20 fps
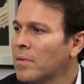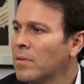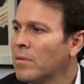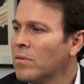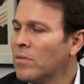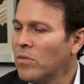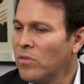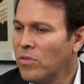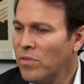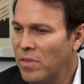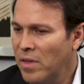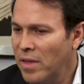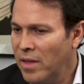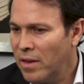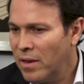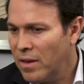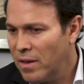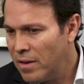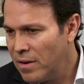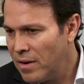So you
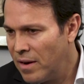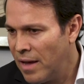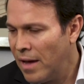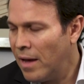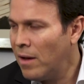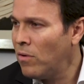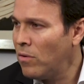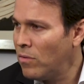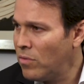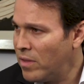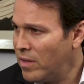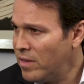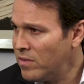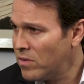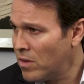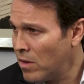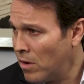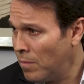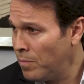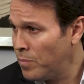think now
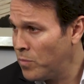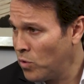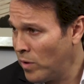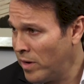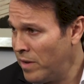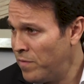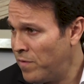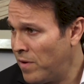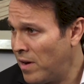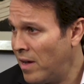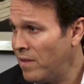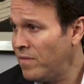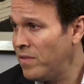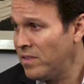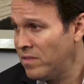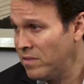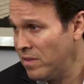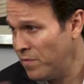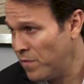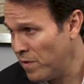this COP25
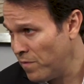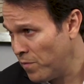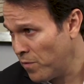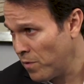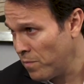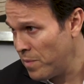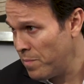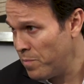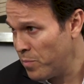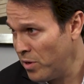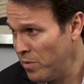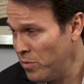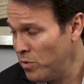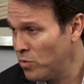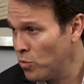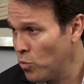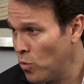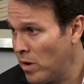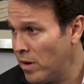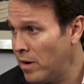is different from the
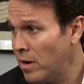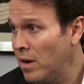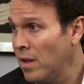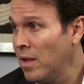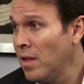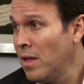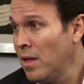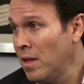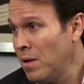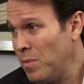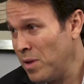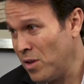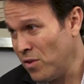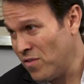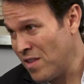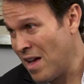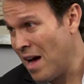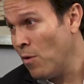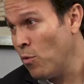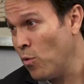previous one?
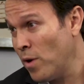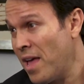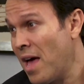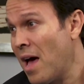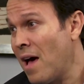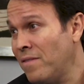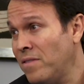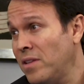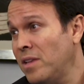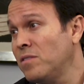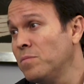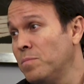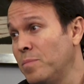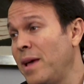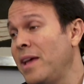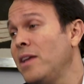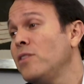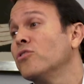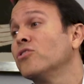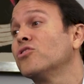Because now we have this
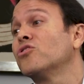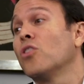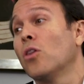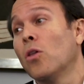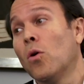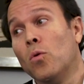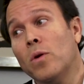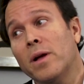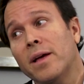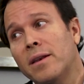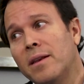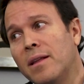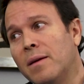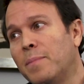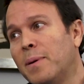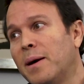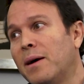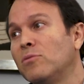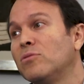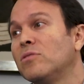major slogan
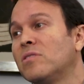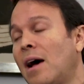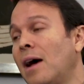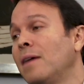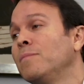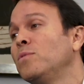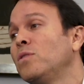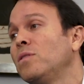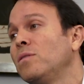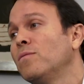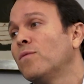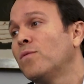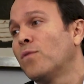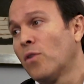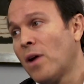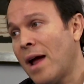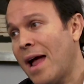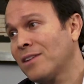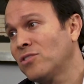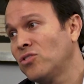about time
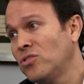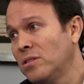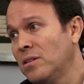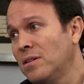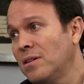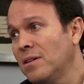for action.